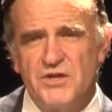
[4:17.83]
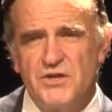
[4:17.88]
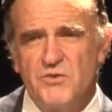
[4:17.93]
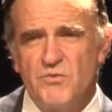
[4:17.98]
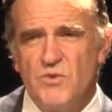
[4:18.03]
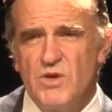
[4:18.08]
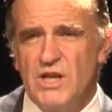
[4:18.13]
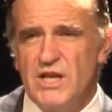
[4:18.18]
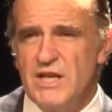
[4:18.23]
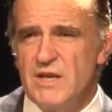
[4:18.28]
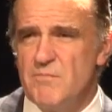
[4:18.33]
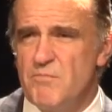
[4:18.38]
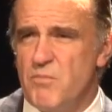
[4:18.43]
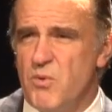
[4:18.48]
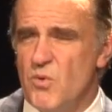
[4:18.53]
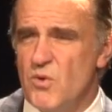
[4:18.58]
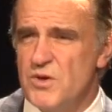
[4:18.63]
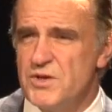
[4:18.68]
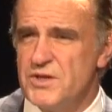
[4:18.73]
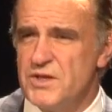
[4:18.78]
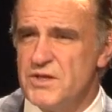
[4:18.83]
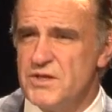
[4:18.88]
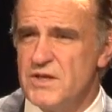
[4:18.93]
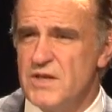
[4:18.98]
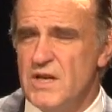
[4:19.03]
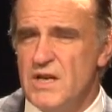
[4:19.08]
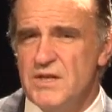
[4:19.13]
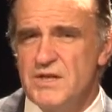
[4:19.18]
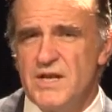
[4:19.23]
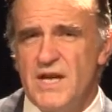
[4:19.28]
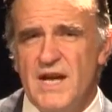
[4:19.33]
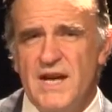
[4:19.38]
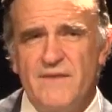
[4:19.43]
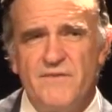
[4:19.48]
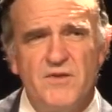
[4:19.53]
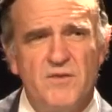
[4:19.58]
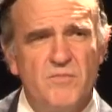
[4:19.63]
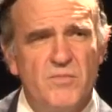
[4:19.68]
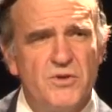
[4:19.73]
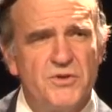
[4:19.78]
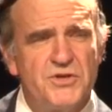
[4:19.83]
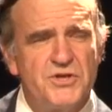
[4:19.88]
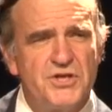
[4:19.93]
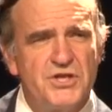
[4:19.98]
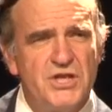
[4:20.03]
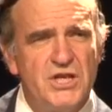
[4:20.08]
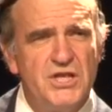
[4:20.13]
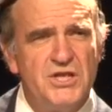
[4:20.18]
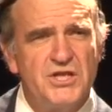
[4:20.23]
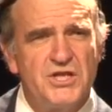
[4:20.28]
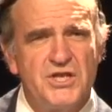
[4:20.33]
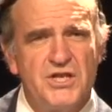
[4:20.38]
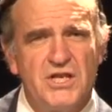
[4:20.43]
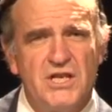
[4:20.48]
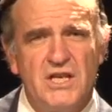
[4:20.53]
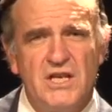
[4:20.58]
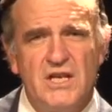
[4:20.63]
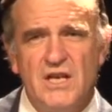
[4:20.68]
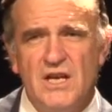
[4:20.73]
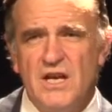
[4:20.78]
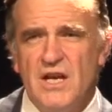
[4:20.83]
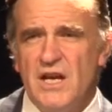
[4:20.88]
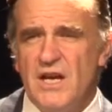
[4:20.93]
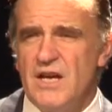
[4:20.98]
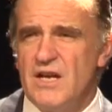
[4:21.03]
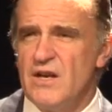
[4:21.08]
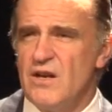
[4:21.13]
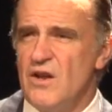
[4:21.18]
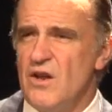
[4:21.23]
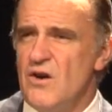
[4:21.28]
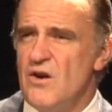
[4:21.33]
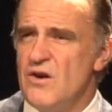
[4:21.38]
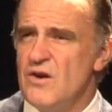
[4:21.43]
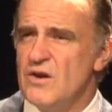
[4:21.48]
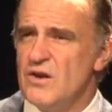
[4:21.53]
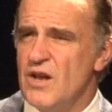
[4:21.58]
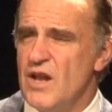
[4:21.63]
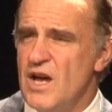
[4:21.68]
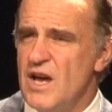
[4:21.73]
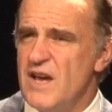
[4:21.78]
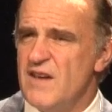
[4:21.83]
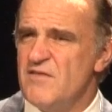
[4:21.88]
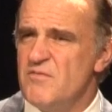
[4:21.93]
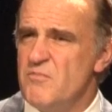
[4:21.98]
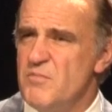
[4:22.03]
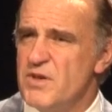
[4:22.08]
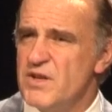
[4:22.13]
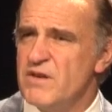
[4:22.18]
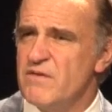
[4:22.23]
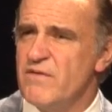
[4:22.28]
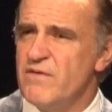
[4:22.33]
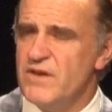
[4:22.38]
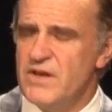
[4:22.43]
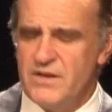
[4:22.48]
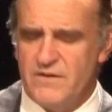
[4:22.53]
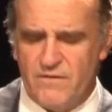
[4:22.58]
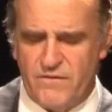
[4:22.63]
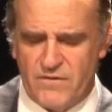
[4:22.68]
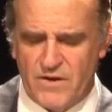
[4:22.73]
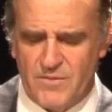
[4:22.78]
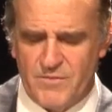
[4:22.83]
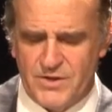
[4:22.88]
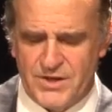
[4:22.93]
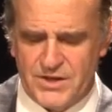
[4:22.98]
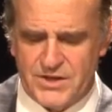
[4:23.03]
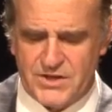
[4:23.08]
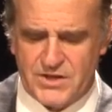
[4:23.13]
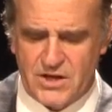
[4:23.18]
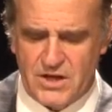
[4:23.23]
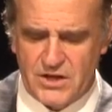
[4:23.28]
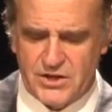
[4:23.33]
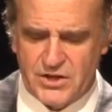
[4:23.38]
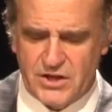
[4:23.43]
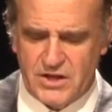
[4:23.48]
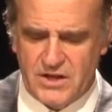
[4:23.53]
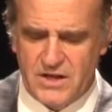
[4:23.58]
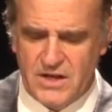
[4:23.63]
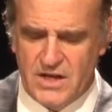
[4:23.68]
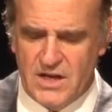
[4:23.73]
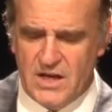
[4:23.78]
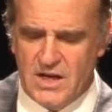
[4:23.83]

is really important to have the most yeasty and long-lived benefit from the discussion,